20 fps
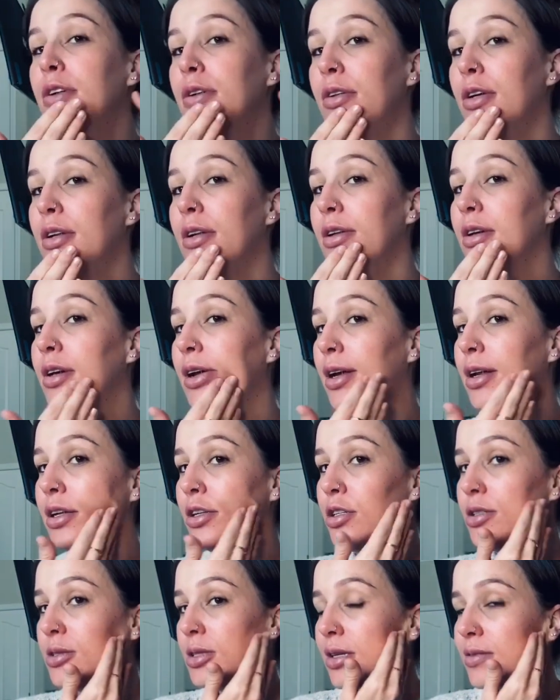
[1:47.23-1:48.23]
And it kind of
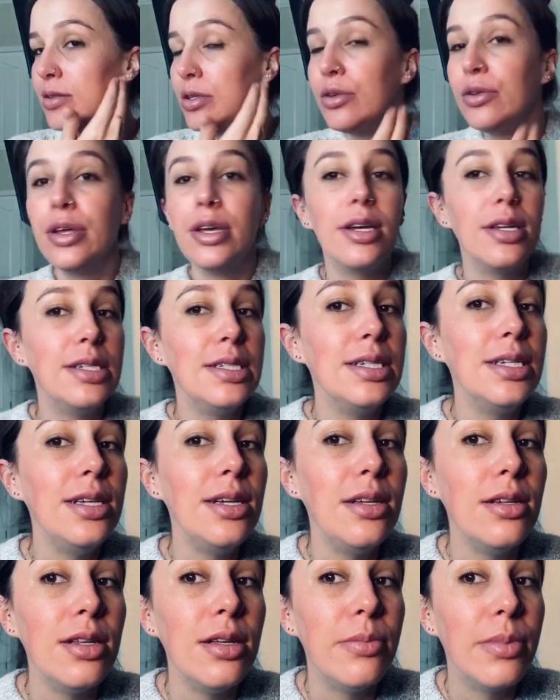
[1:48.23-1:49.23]
just gives you like a
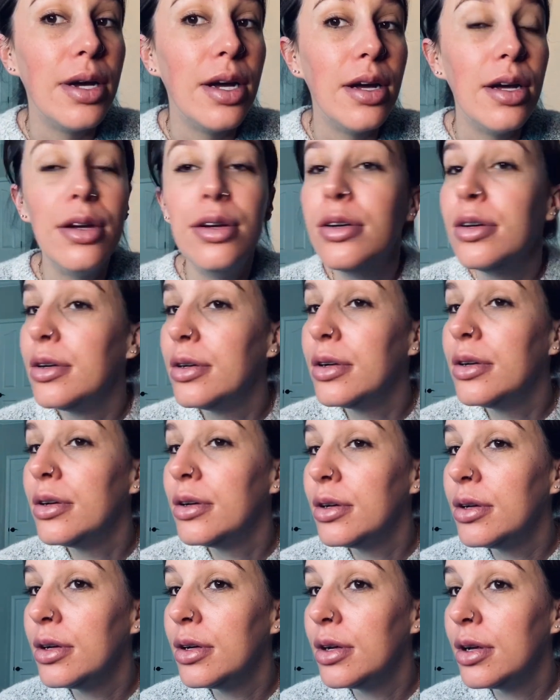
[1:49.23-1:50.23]
teeny bit
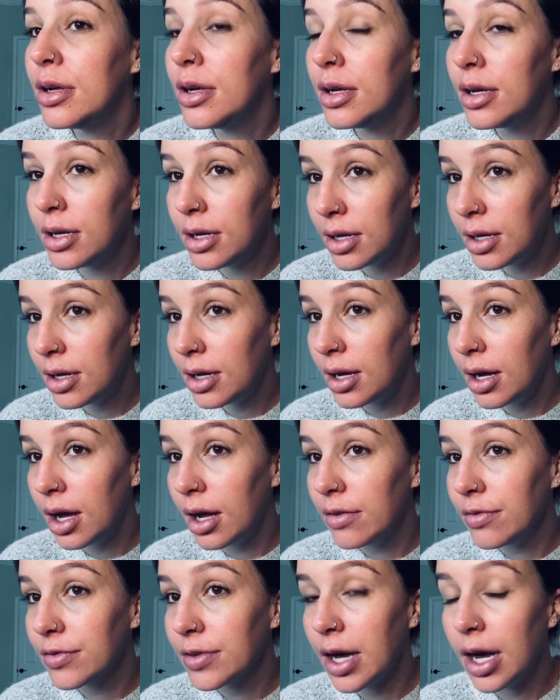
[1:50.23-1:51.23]

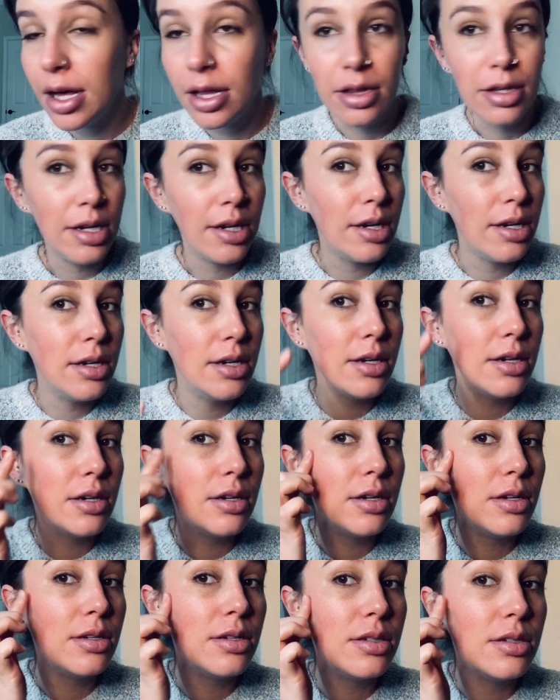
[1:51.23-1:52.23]
of color
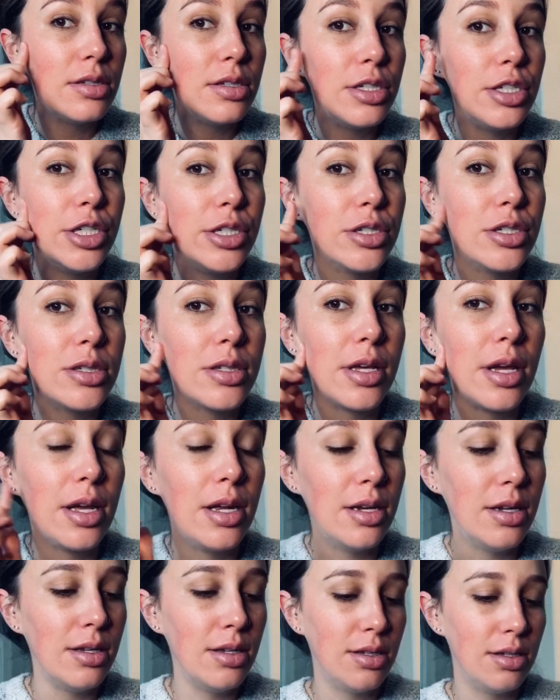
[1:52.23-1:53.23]
to your skin.